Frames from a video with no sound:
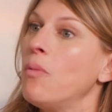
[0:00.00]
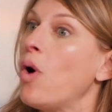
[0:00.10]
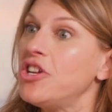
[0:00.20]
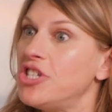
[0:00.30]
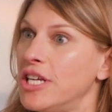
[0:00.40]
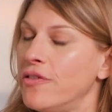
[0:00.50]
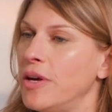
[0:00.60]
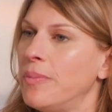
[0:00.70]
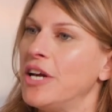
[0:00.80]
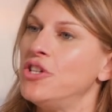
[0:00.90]
I watch
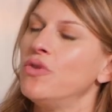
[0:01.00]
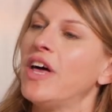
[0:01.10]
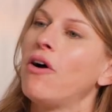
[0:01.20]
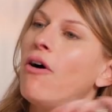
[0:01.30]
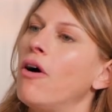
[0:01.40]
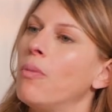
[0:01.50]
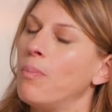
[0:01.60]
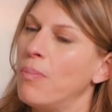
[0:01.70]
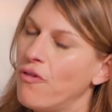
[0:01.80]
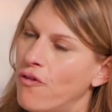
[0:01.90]
TV, but I do that
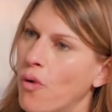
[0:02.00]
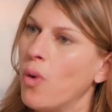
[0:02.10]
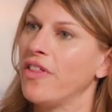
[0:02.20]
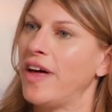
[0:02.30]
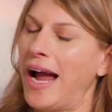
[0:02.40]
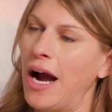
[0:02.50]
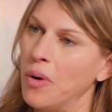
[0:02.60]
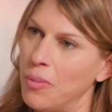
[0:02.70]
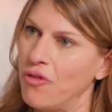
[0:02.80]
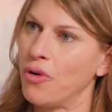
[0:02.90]
all before that
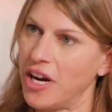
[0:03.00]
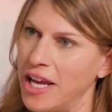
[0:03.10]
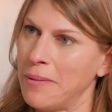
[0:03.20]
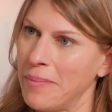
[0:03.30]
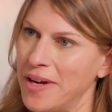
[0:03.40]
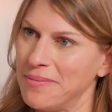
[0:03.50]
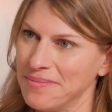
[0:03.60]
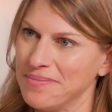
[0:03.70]
hour before I get in bed.